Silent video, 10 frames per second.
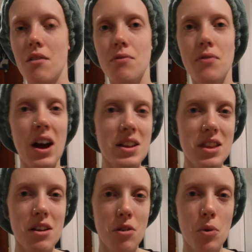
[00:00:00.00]
find
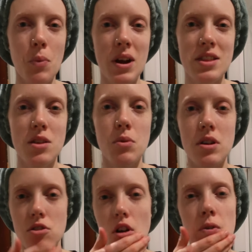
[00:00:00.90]
their own way in the
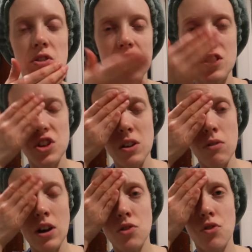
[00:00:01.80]
world. Obviously, she
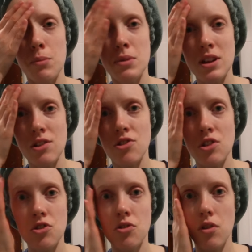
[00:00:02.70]
writes feminist
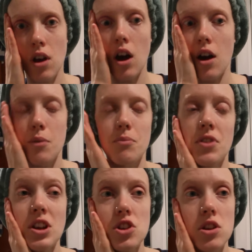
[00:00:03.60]
um,
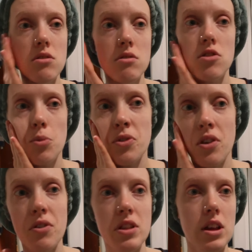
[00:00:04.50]
fiction,
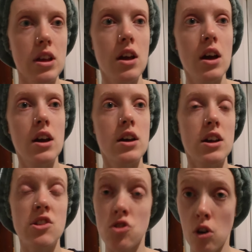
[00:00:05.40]
specifically
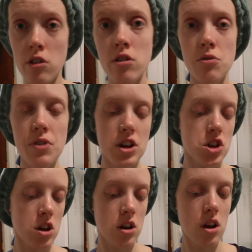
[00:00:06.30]
historical
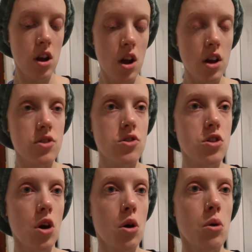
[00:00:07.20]
fiction.
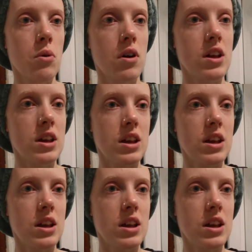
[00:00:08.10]
So